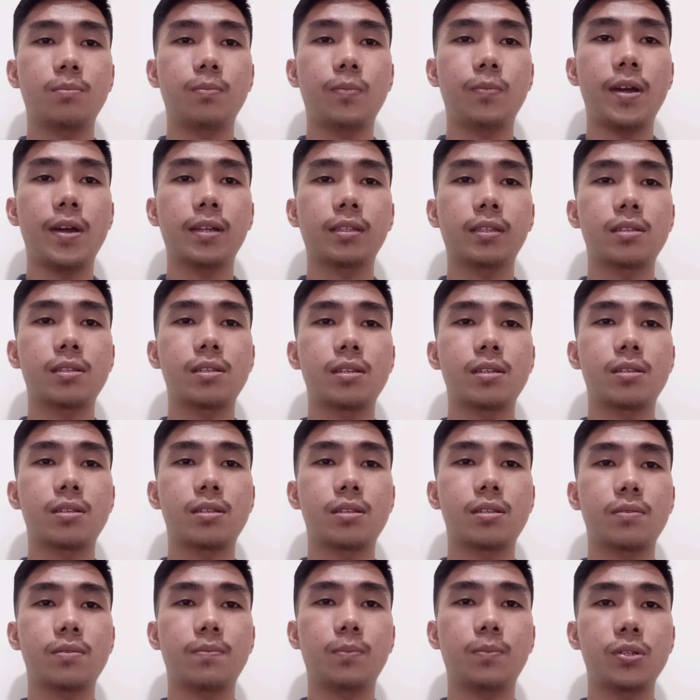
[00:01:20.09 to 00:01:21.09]

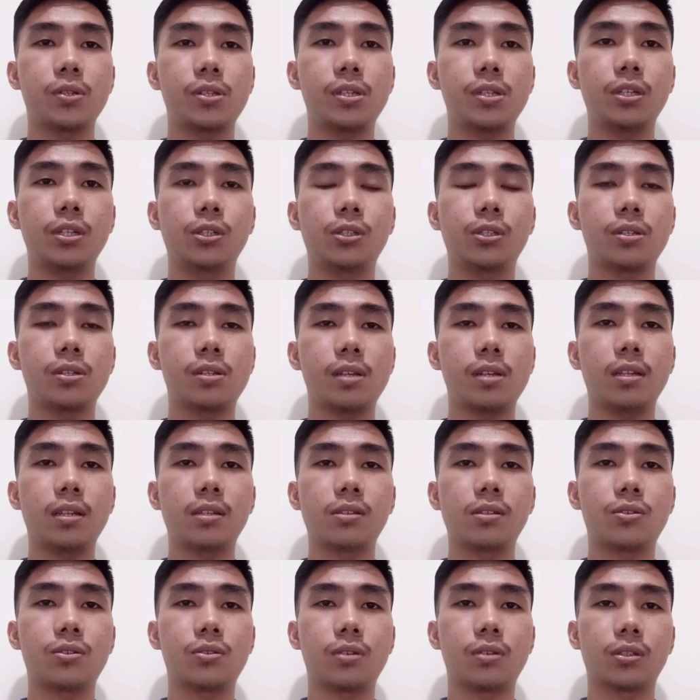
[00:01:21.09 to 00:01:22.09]
practices, procedures, and
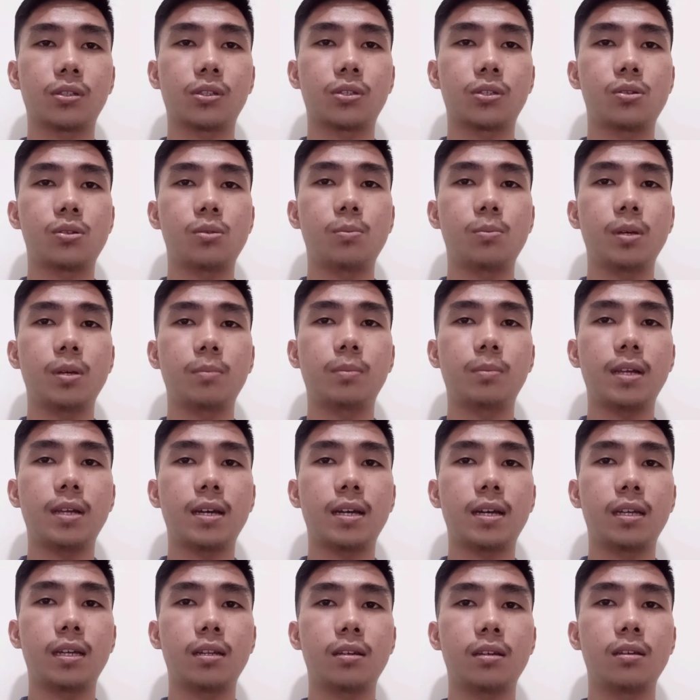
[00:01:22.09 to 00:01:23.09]
instructions to be
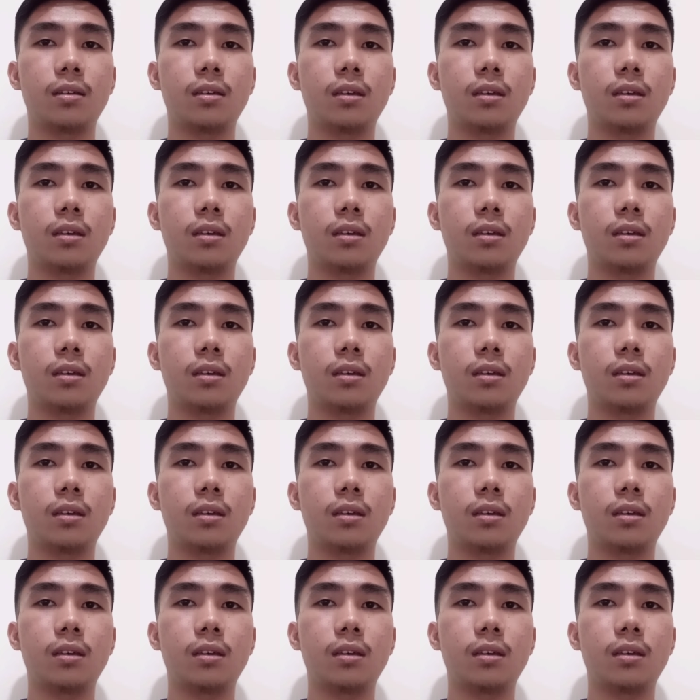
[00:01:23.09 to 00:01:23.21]
applied.